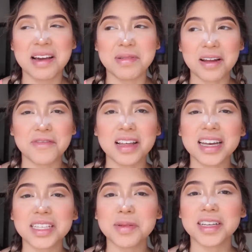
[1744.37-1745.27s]
But I feel
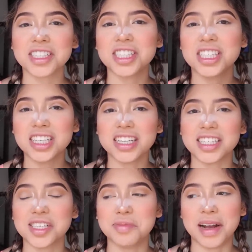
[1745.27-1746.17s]
like it's because she didn't
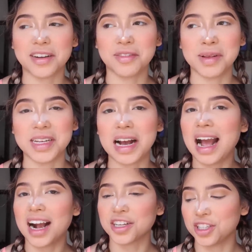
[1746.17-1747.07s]
expect for me to
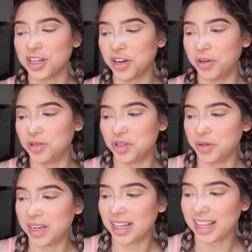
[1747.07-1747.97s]
actually go
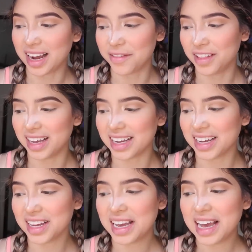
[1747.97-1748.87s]
do it. Like I feel
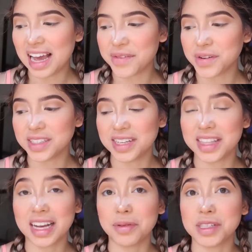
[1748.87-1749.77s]
like everyone
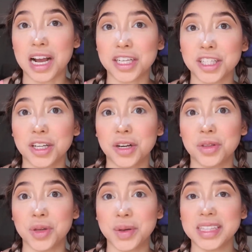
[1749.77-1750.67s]
didn't think I was actually gonna
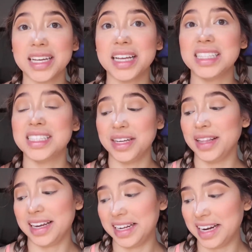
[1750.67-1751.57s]
go through with it
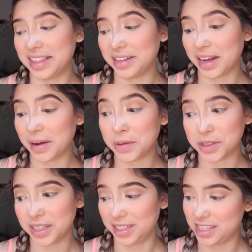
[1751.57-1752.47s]
until I did it. They're like, oh
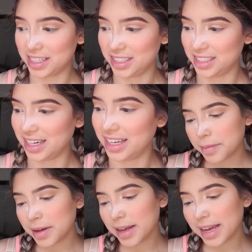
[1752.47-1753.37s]
shit, she actually did it.